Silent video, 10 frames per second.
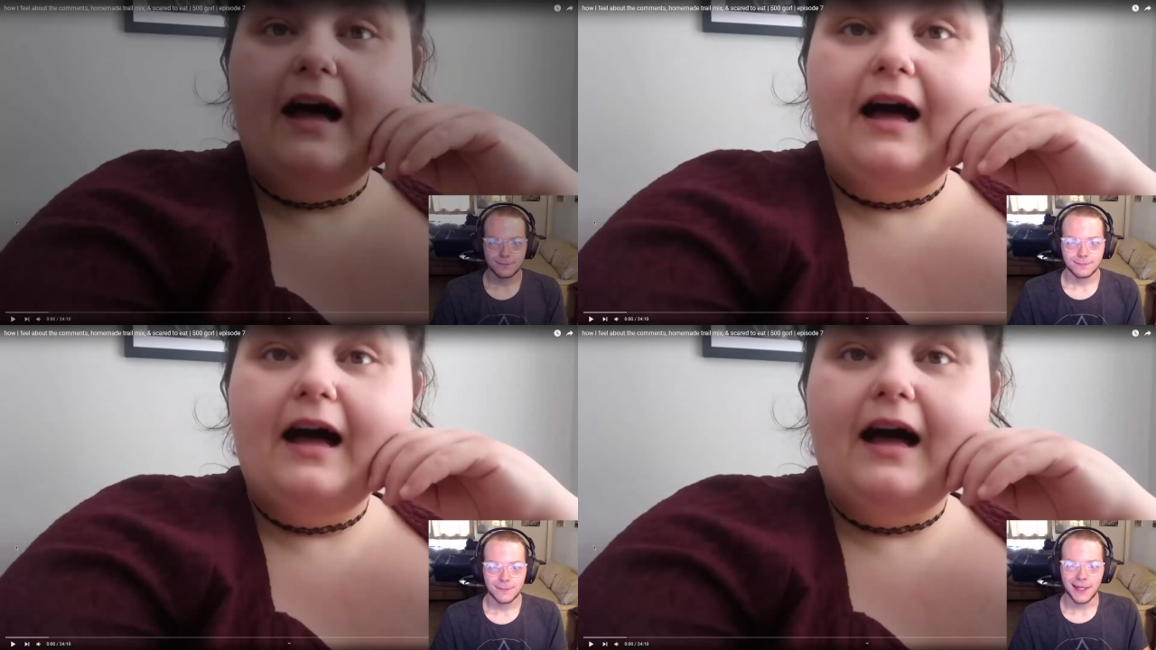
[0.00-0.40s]

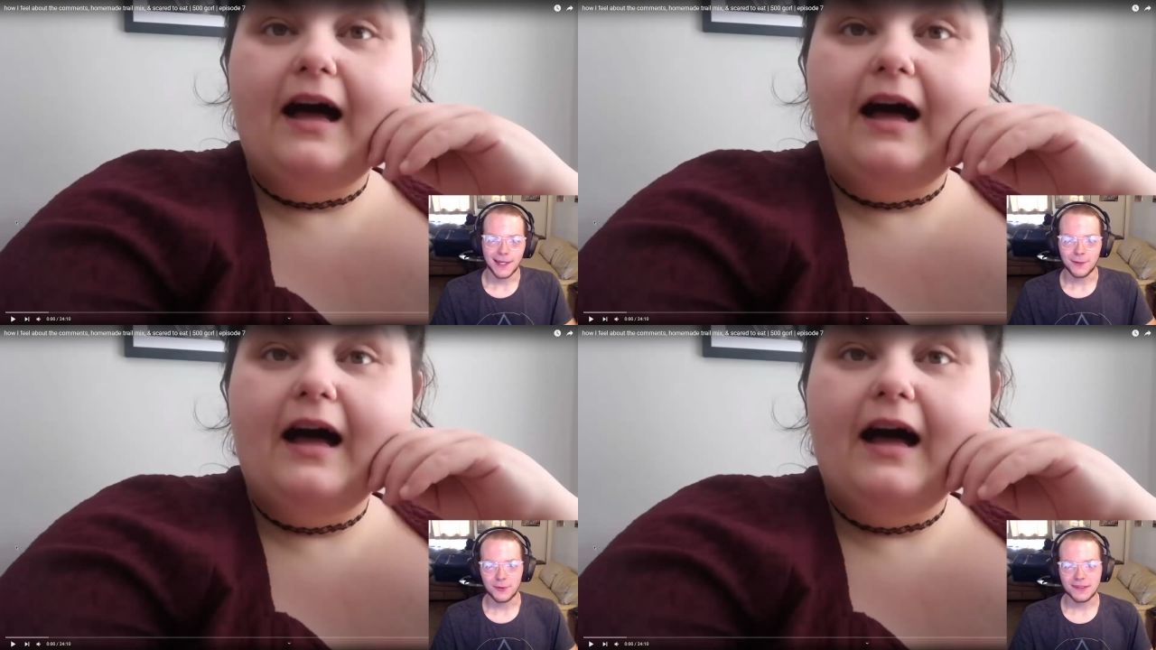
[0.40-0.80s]
Speaker 1: Hey,
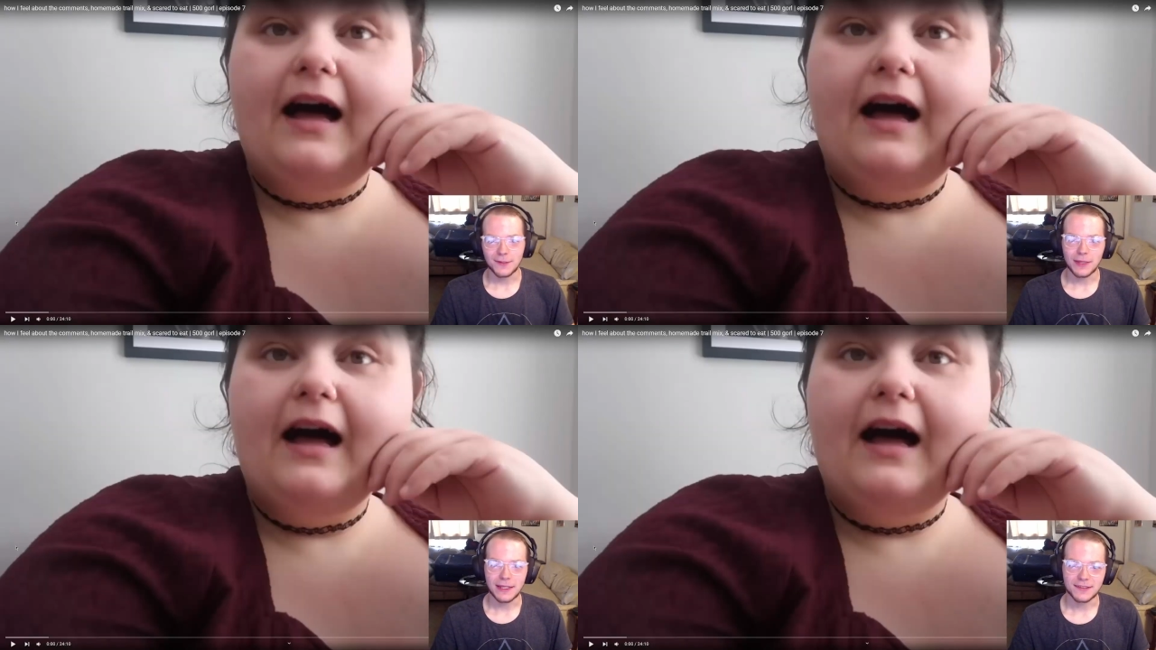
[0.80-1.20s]
hey, what's up,
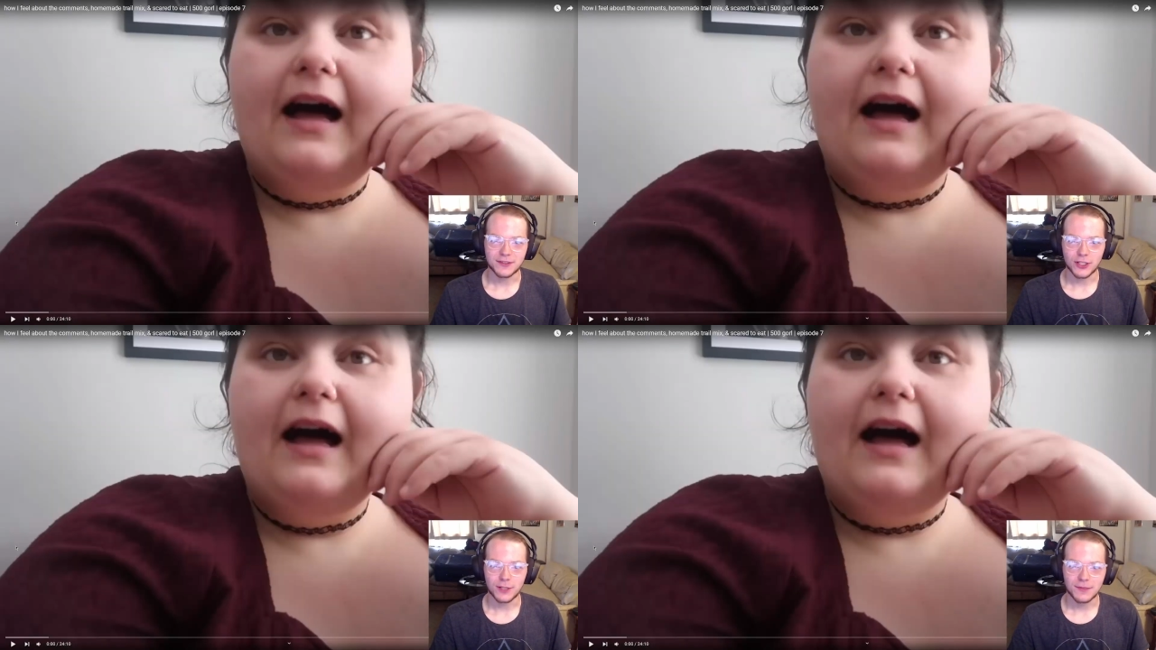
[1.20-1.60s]
ladies and
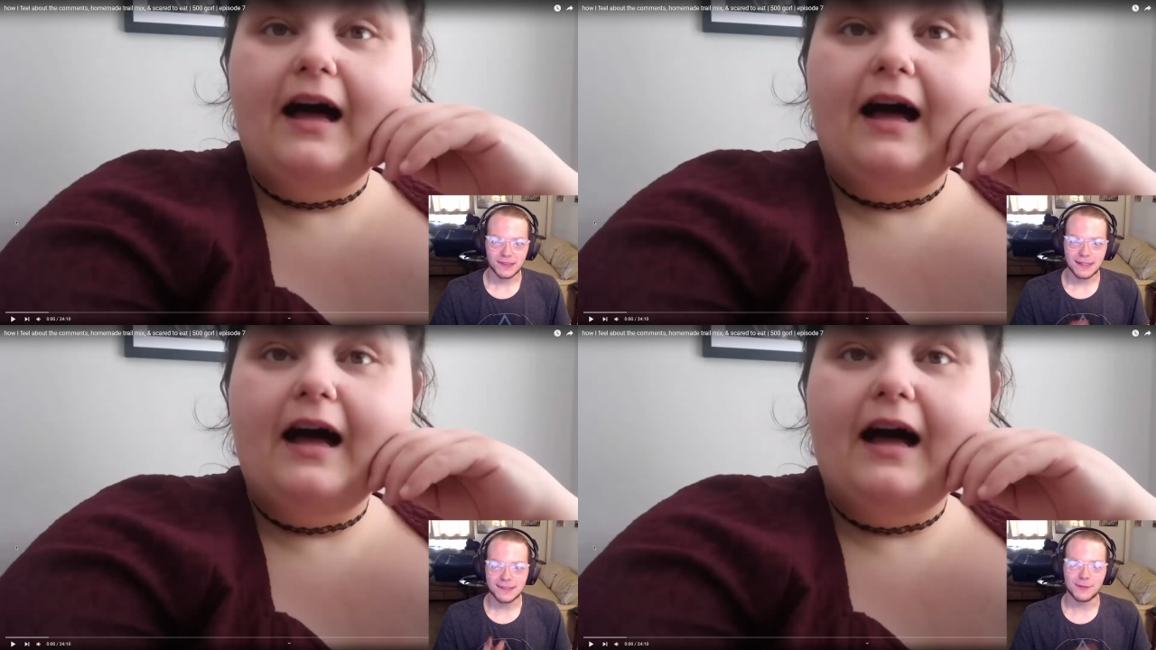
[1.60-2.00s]
germs?
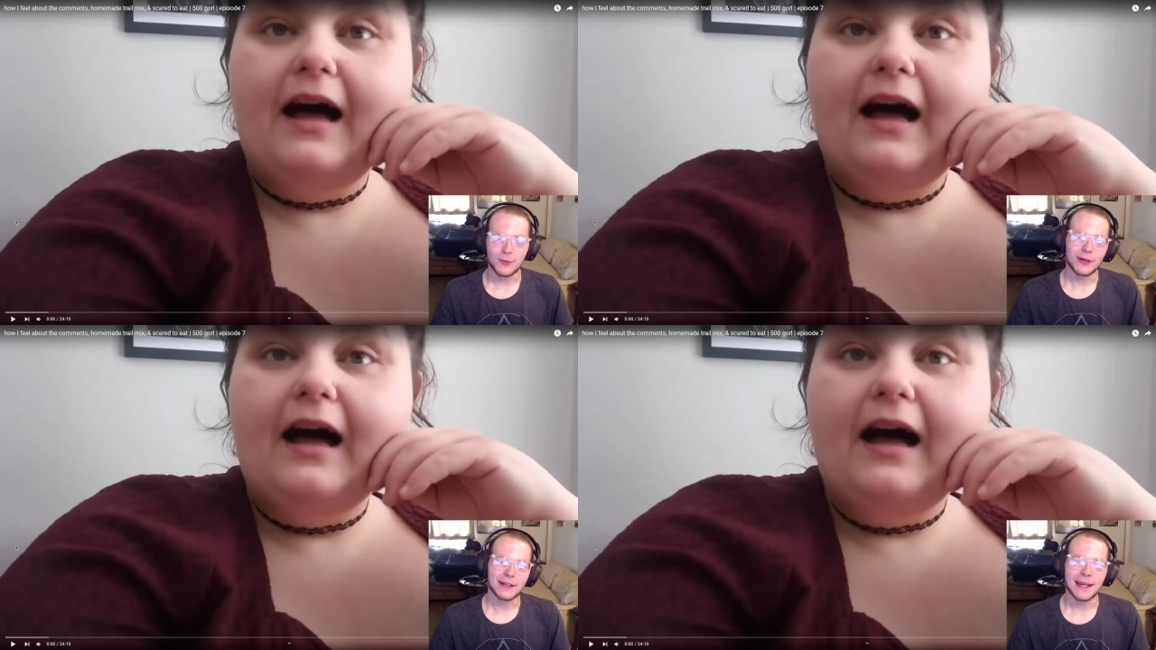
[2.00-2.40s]
It's your
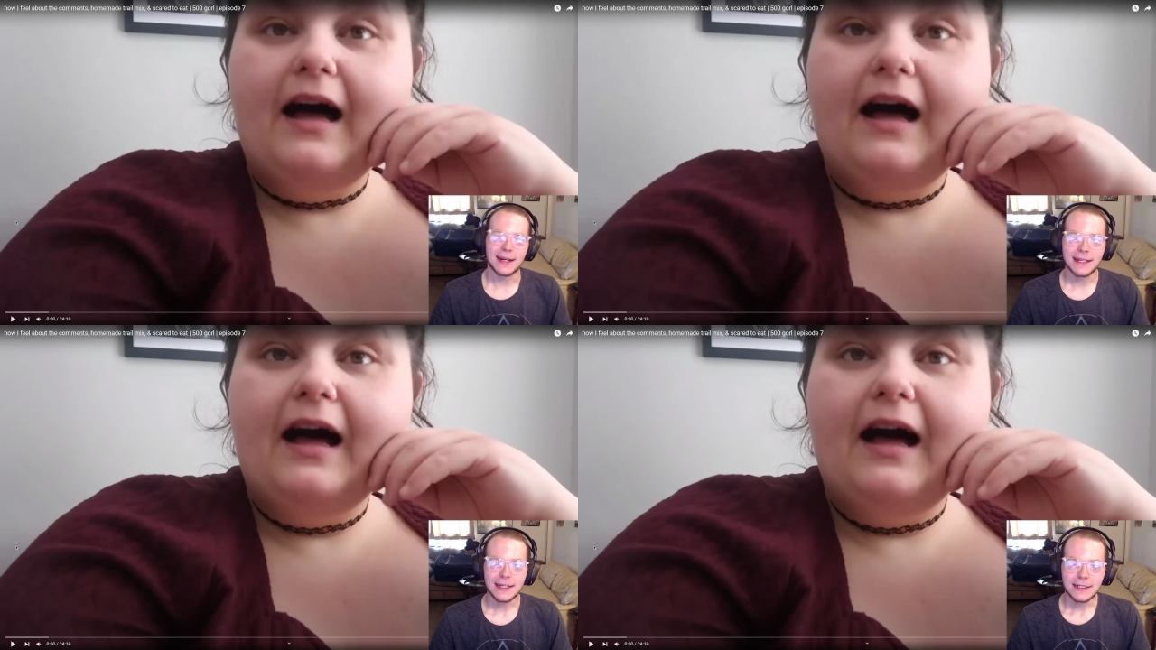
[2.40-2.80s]
boy Danny.